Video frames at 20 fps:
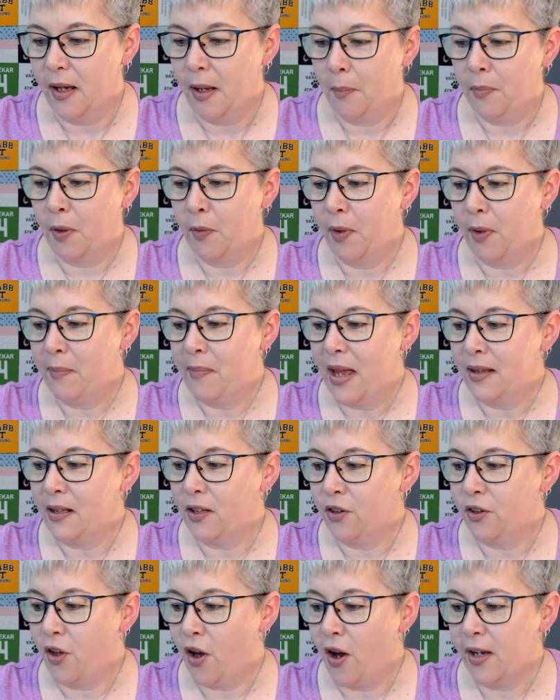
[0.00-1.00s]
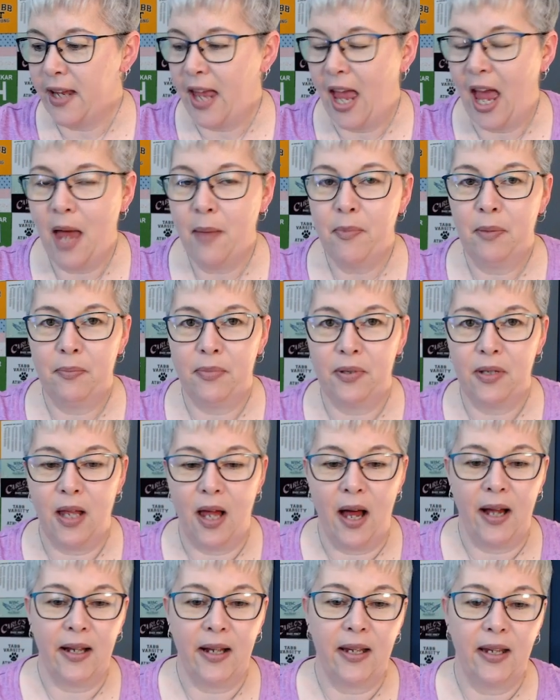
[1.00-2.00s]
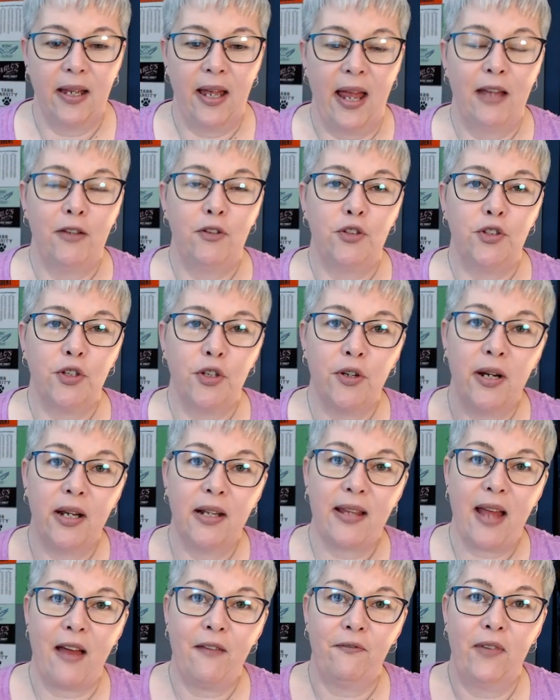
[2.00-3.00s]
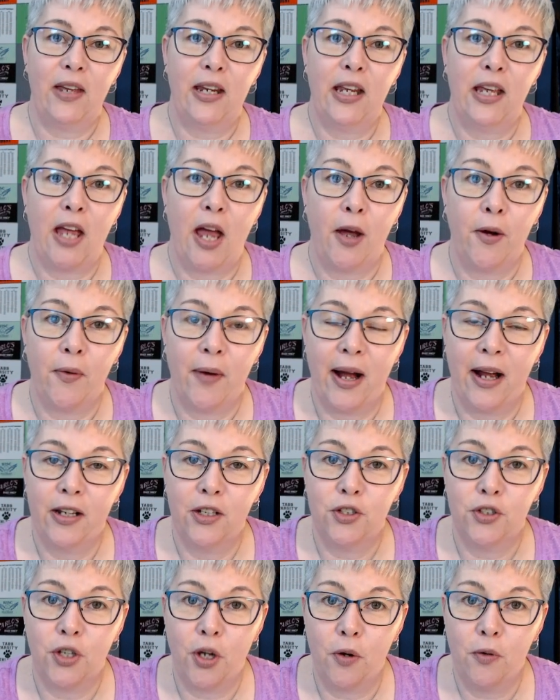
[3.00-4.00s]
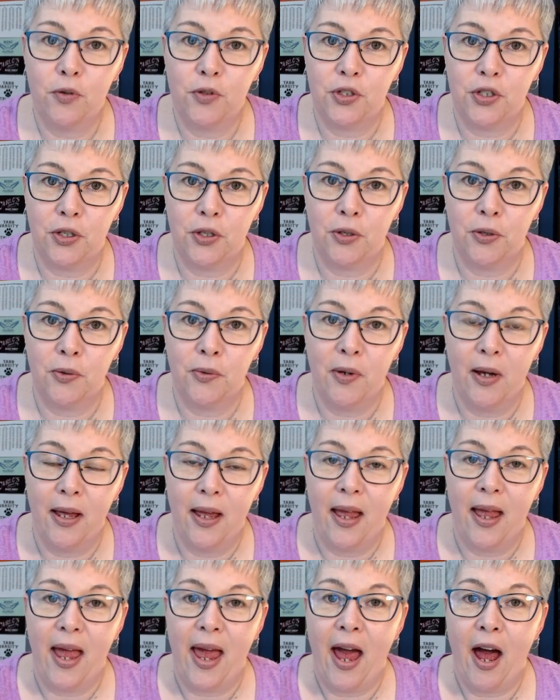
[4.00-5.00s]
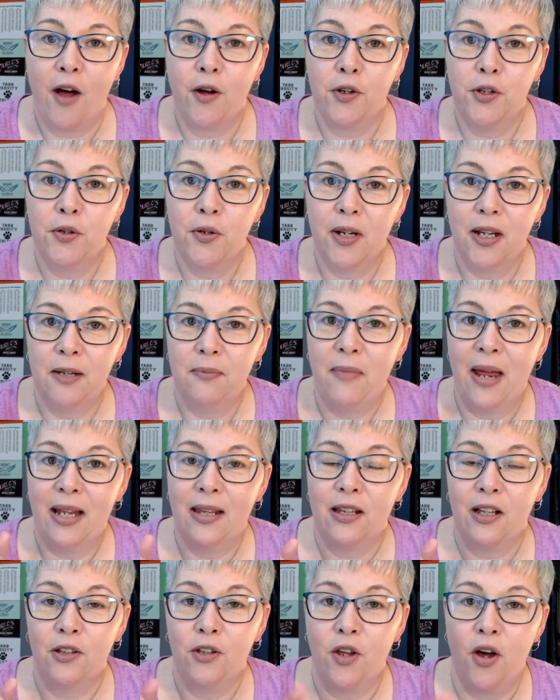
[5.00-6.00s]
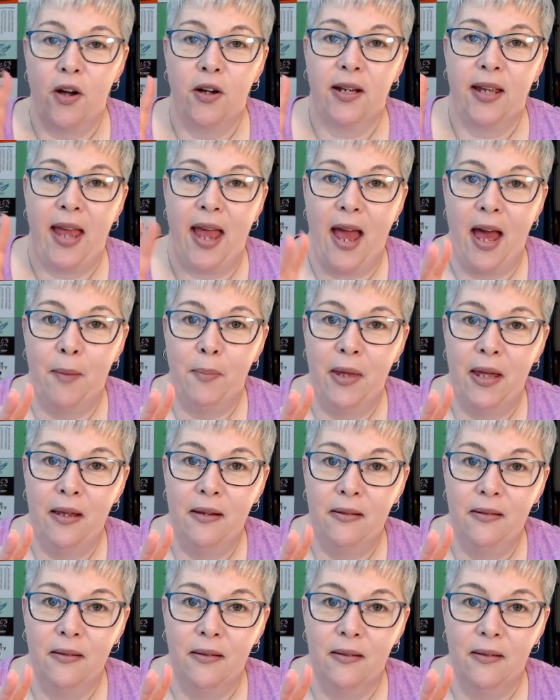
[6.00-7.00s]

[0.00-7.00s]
but we made the log cabin block. And during that video, I showed you how you could make the log cabin